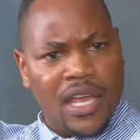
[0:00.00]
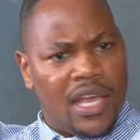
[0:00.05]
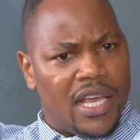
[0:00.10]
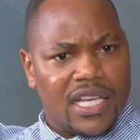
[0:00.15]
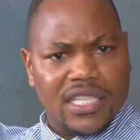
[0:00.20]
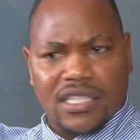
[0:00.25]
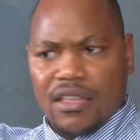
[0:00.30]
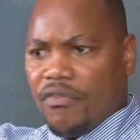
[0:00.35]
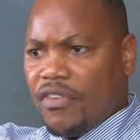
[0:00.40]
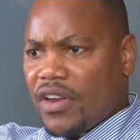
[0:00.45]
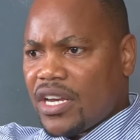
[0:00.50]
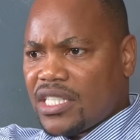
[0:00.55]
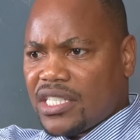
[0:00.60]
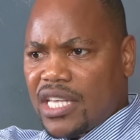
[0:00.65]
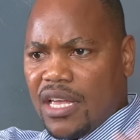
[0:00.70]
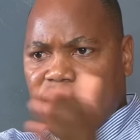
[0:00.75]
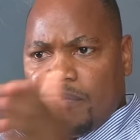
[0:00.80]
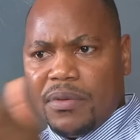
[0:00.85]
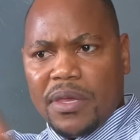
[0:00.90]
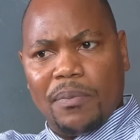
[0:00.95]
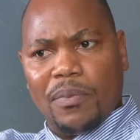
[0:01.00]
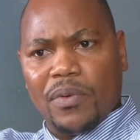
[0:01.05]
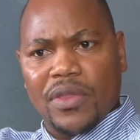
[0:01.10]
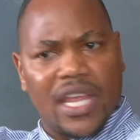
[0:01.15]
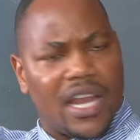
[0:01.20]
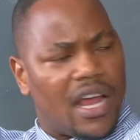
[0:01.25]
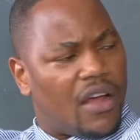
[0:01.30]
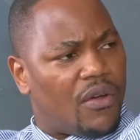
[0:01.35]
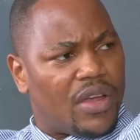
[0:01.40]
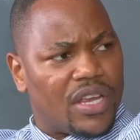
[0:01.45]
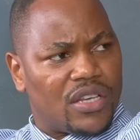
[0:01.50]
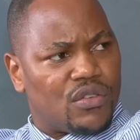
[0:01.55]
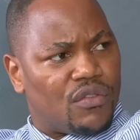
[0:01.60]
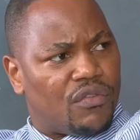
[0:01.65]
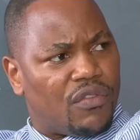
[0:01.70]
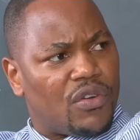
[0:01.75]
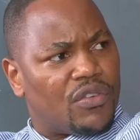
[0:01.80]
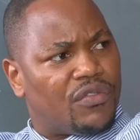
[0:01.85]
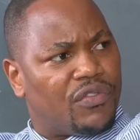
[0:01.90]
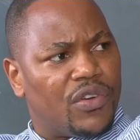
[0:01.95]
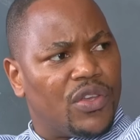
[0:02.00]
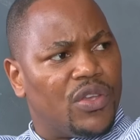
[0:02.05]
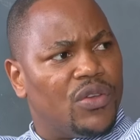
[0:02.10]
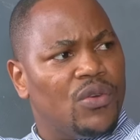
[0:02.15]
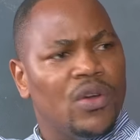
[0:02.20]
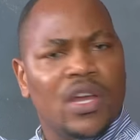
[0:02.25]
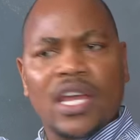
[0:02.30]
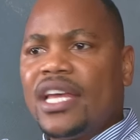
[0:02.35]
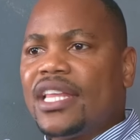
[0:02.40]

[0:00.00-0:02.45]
is the very same people that are going to vote for you.